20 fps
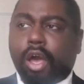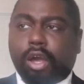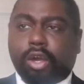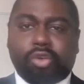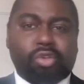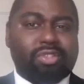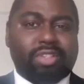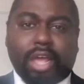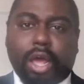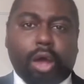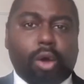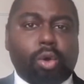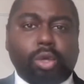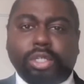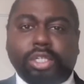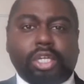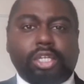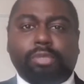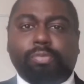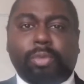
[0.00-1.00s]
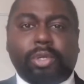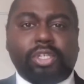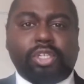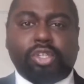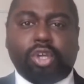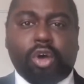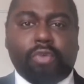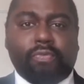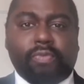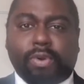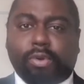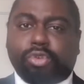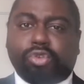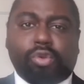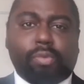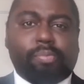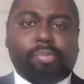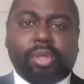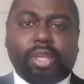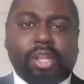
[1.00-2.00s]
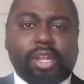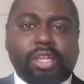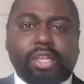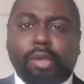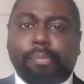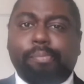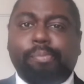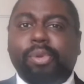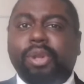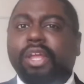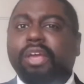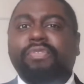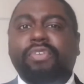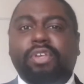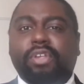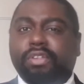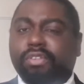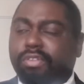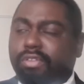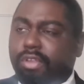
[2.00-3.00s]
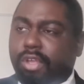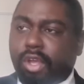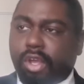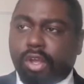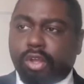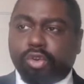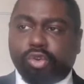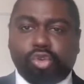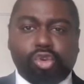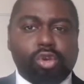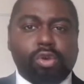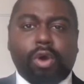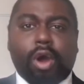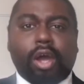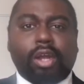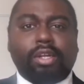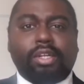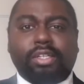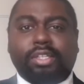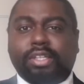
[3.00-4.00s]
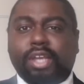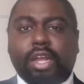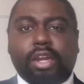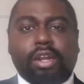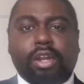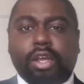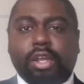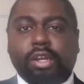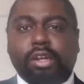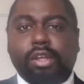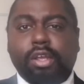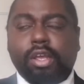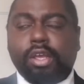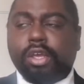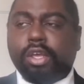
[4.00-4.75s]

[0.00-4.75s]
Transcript: because I was just myself and I was completely oblivious to understanding,